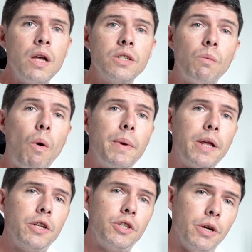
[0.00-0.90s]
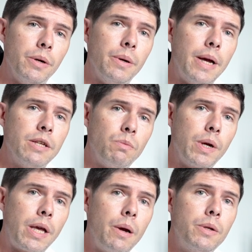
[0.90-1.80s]
So what we're going to do is
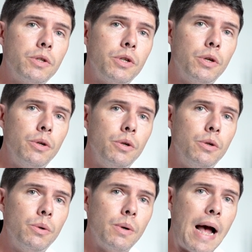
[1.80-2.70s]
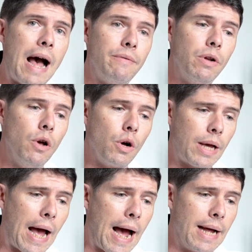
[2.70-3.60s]
we're going to have a
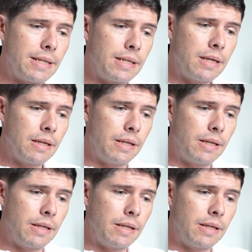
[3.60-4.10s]
look at